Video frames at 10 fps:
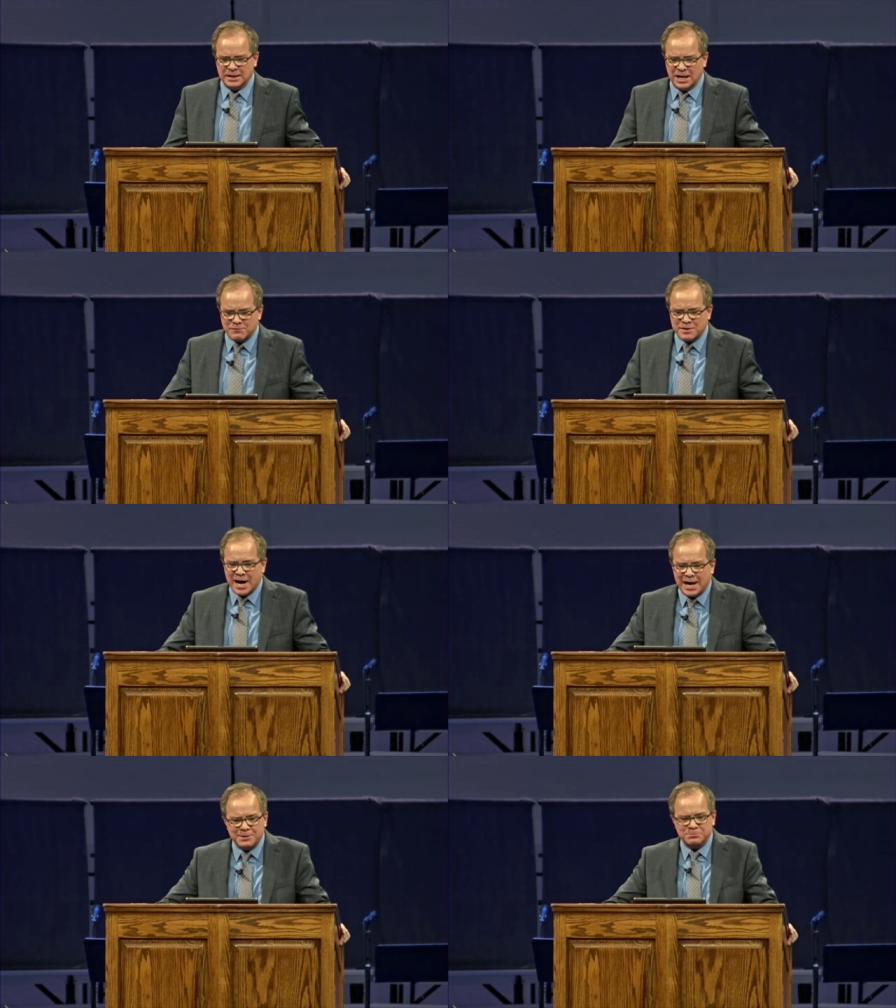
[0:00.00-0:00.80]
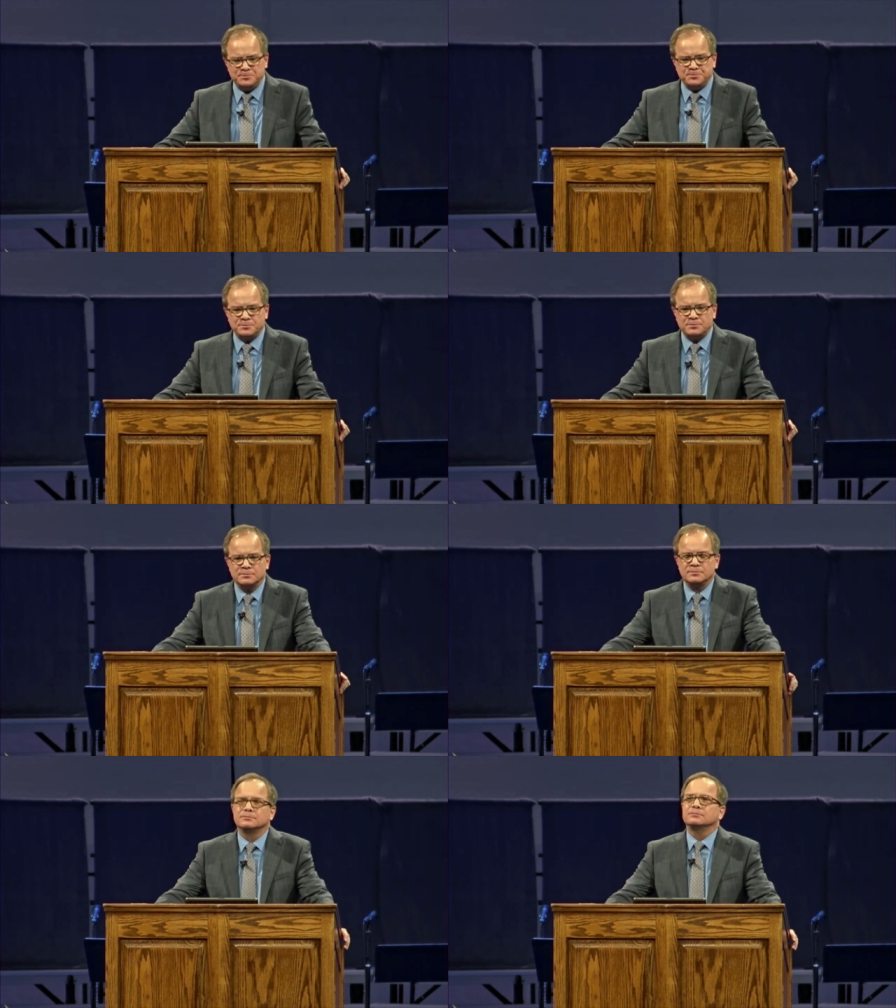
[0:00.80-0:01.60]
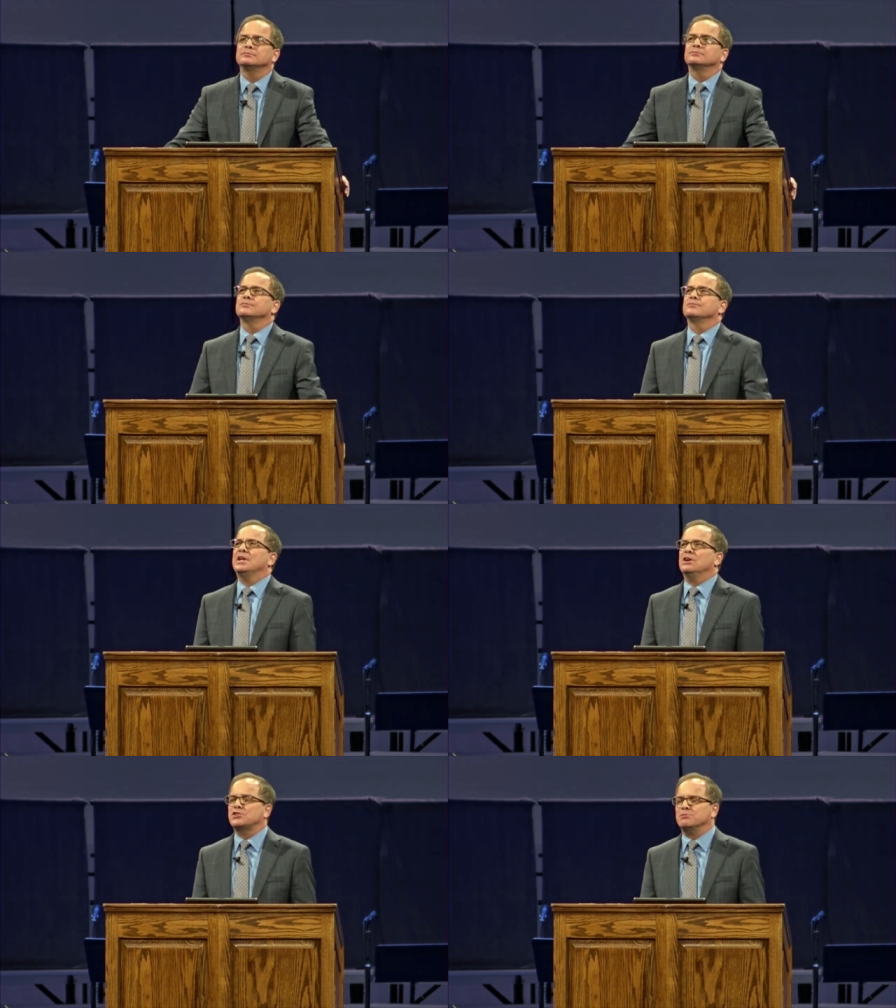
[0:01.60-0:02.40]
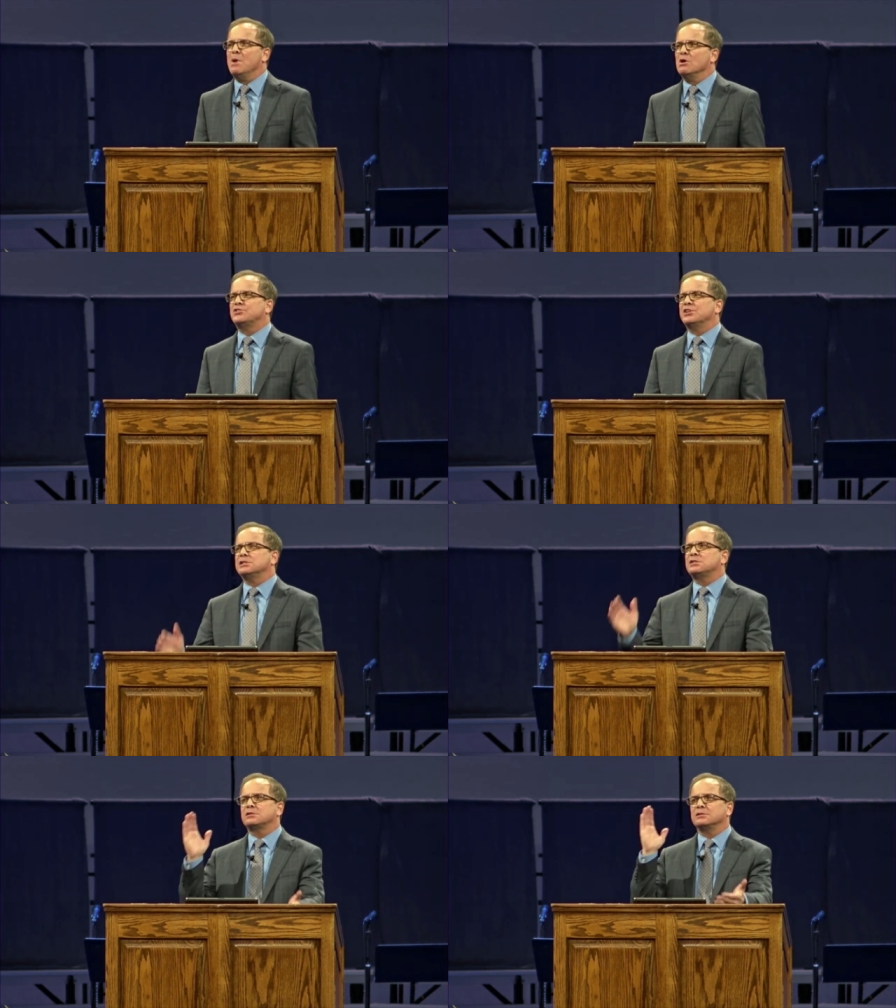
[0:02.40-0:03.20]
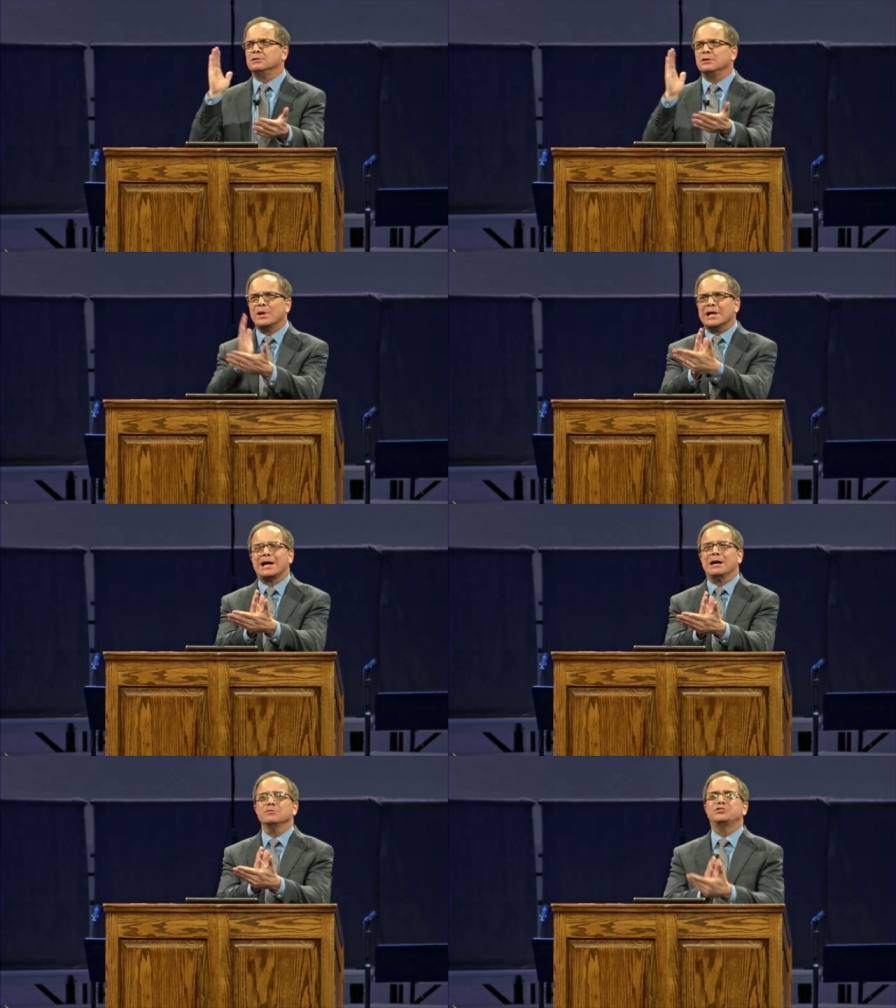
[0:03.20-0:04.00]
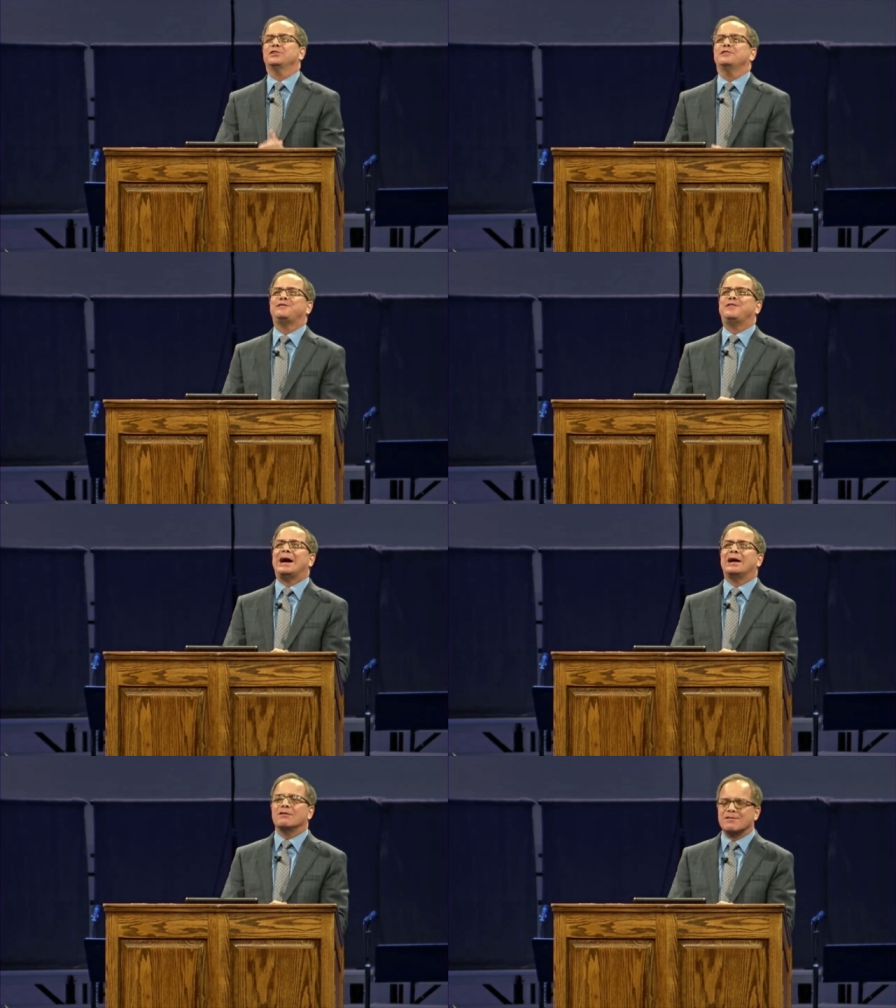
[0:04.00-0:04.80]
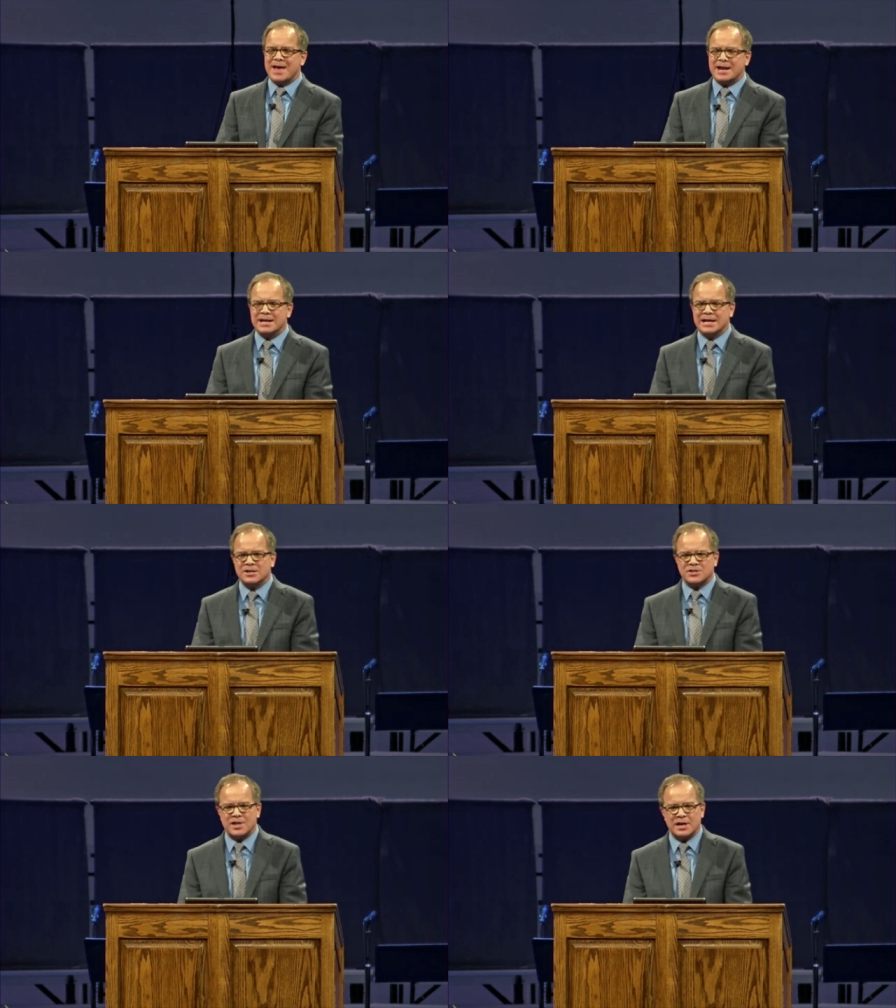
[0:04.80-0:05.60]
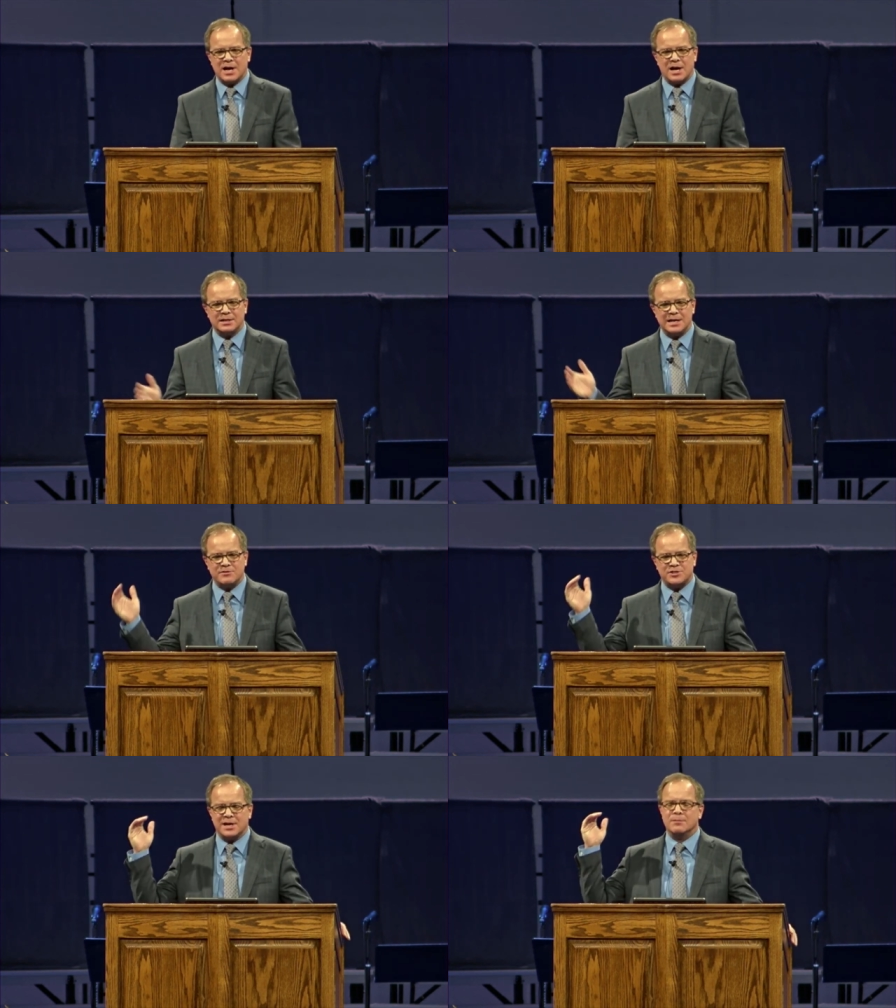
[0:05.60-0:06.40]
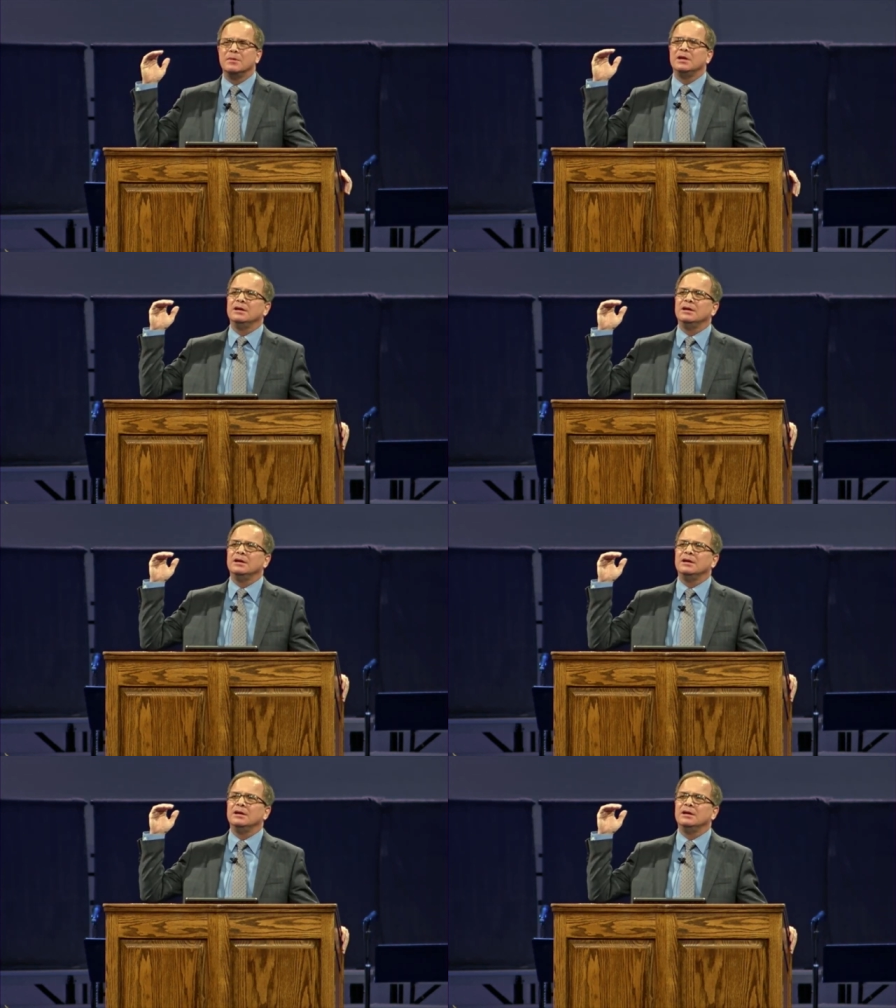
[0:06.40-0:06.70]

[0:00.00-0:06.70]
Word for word: of God. Here's Moses when he comes to the fire, then it is that God gives him